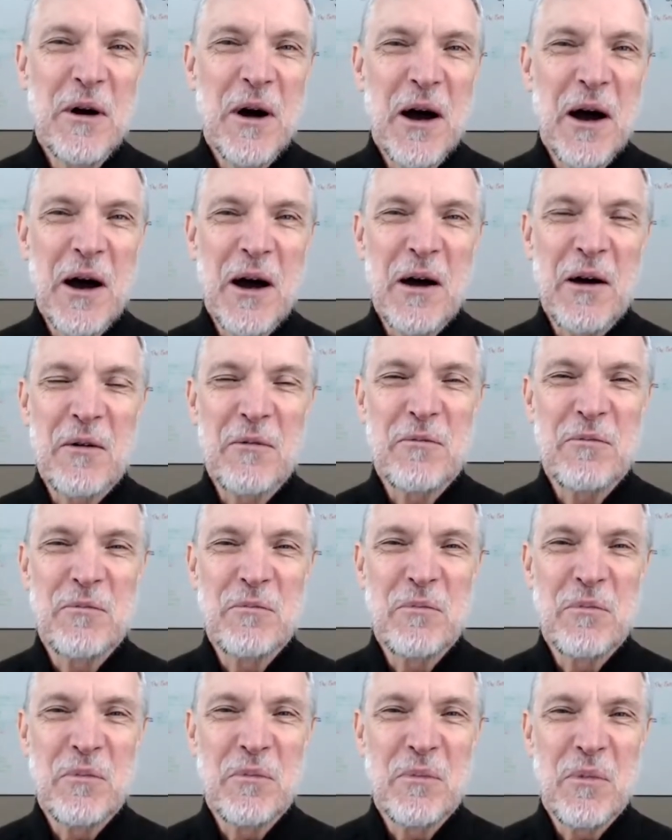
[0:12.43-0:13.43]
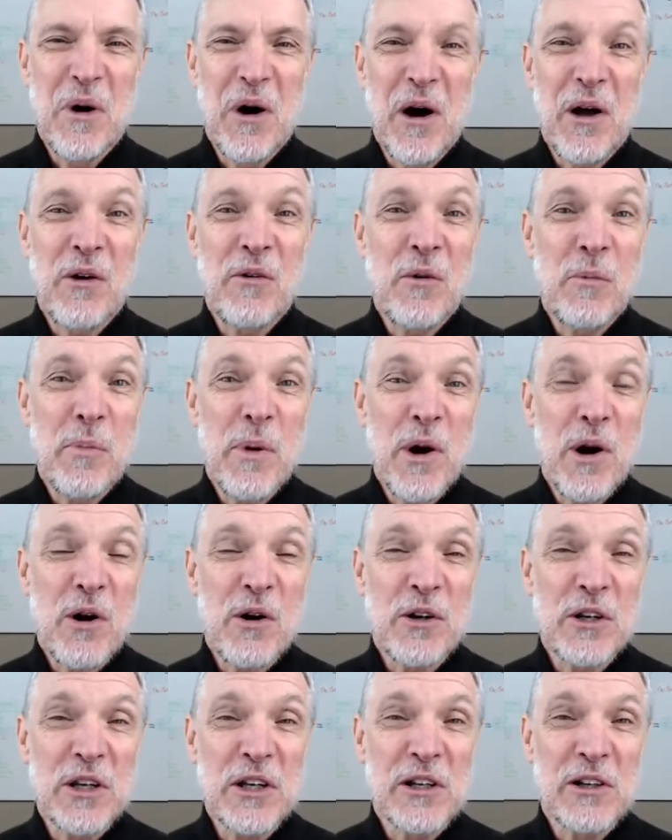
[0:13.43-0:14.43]
auto
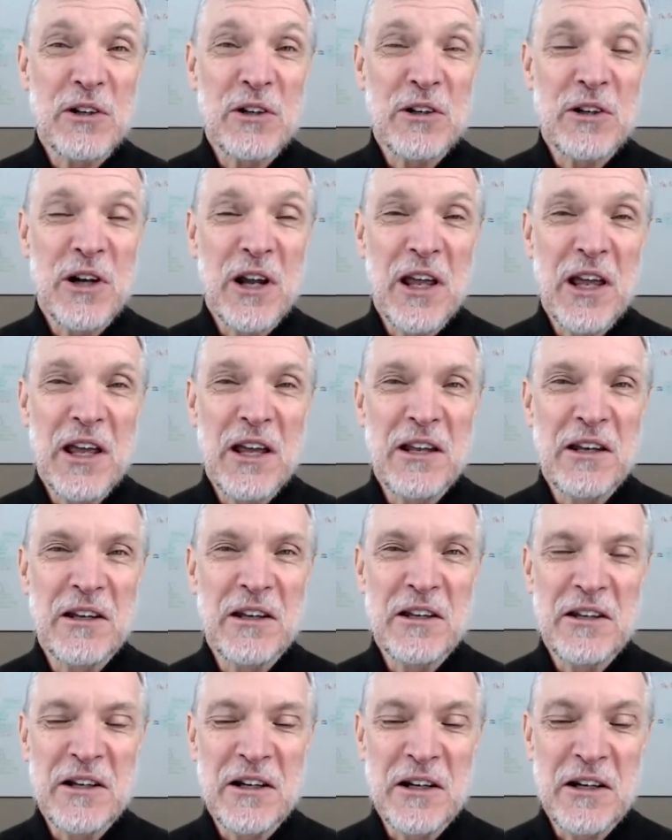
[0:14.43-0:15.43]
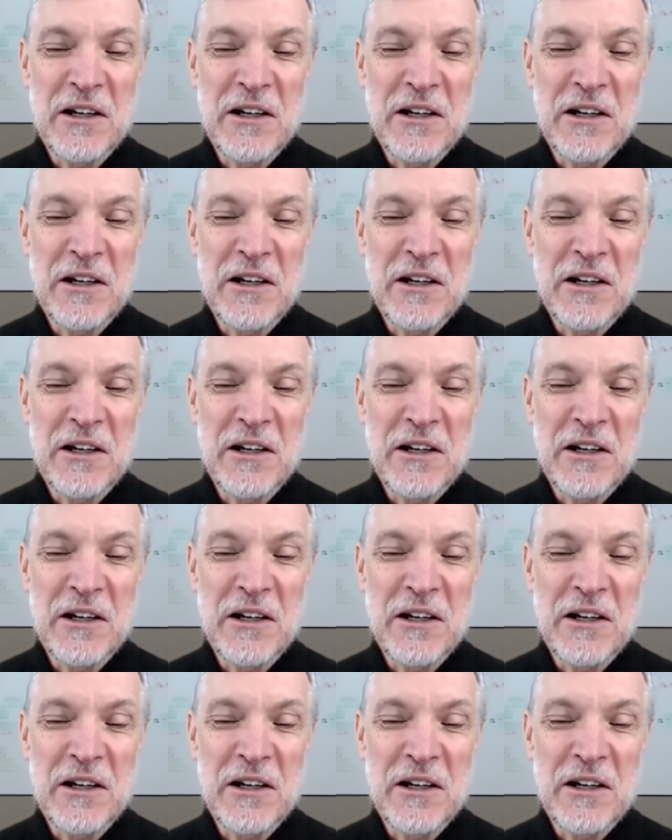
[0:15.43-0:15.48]
repair dealer and